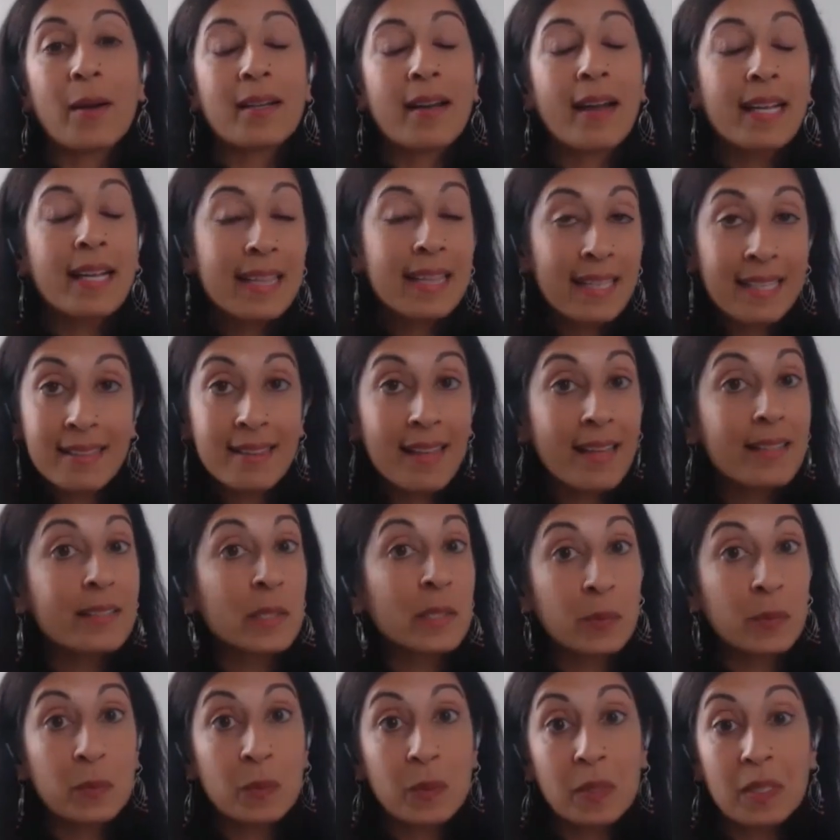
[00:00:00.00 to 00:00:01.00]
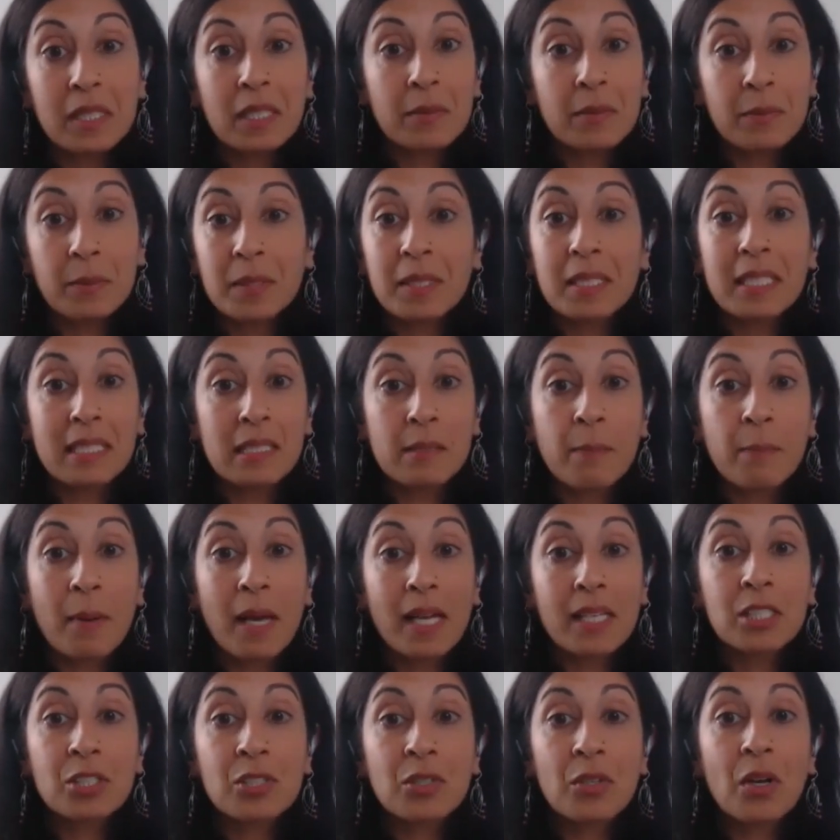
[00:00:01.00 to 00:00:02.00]
and I think that's really, really
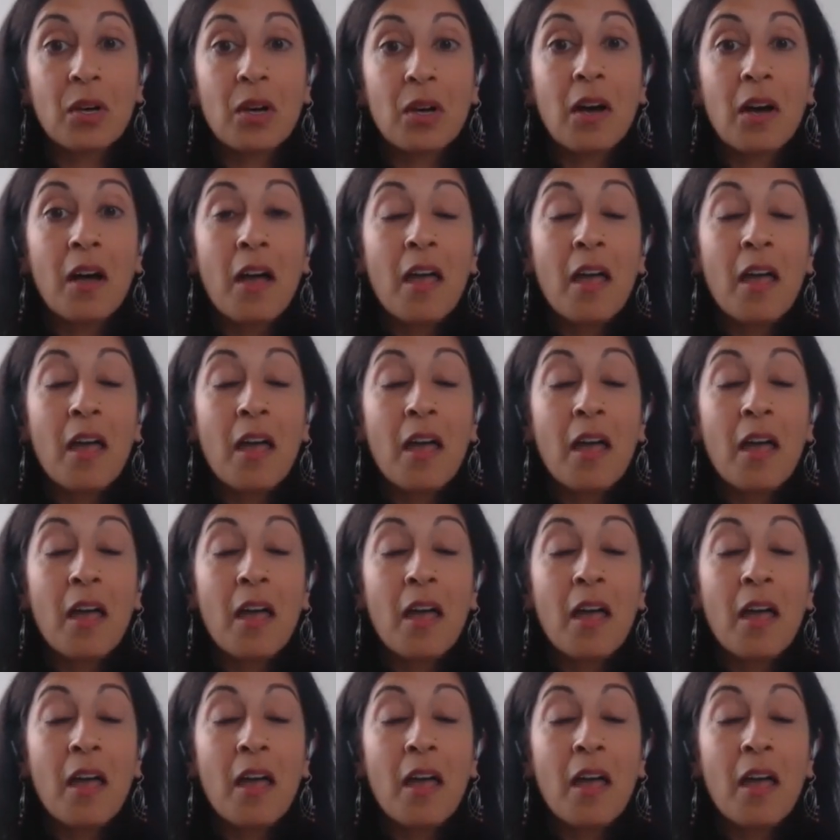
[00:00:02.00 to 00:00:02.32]
special.